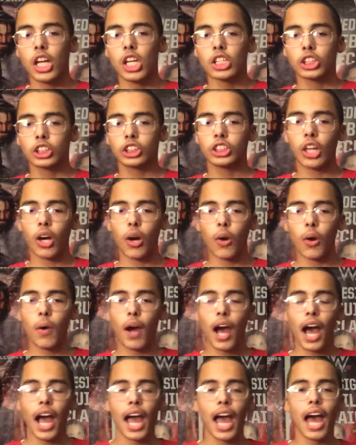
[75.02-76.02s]
So
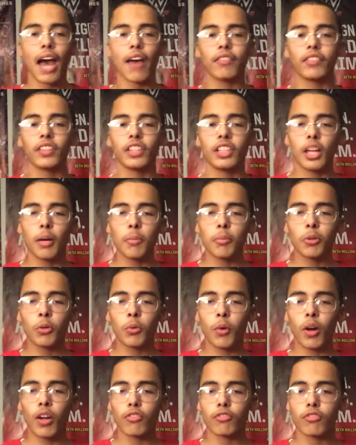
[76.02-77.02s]
I have number
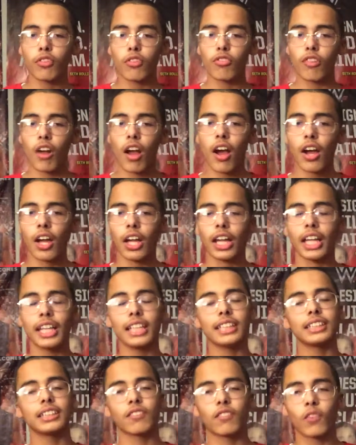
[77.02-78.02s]
1 for Raw
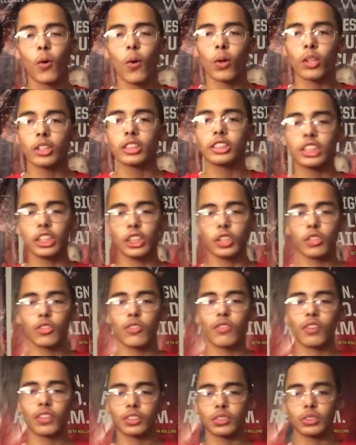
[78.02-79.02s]
is, of course, the
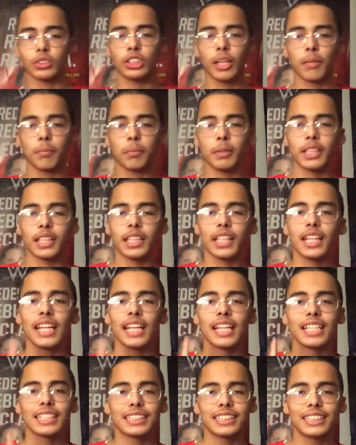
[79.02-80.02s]
Universal Champion,
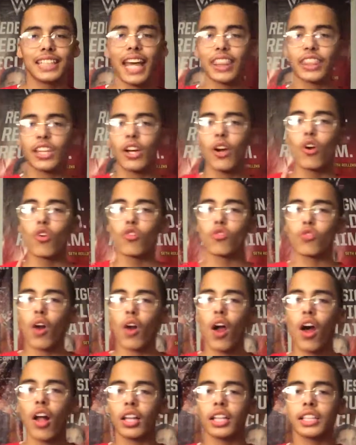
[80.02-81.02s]
Seth
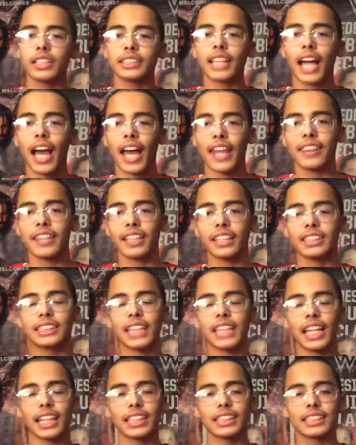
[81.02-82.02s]
Rollins. I think
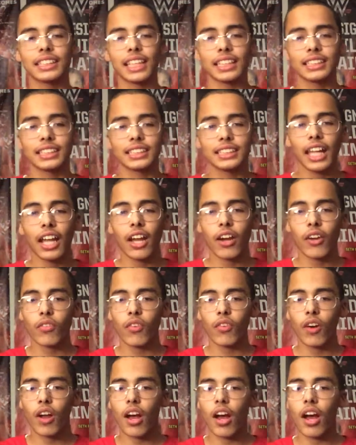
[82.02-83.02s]
Seth is going to stay on
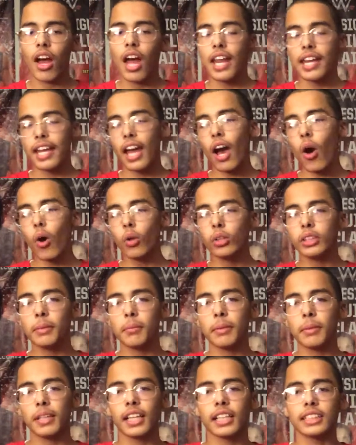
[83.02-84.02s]
Raw, not only
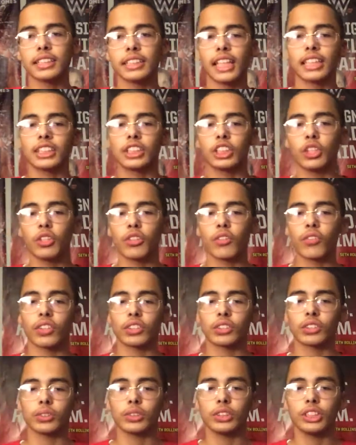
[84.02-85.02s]
because he has the
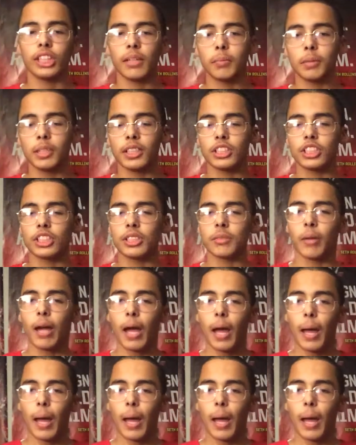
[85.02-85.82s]
Universal Championship,